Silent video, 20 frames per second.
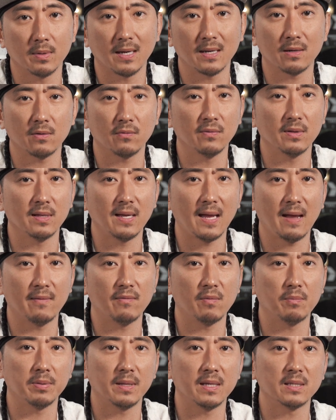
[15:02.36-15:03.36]
but I don't really
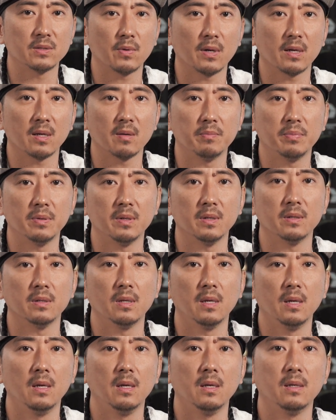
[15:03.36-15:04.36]
have a place where I can put
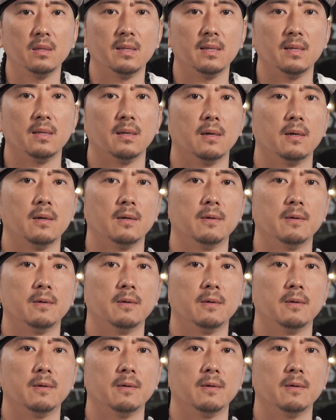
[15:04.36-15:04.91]
the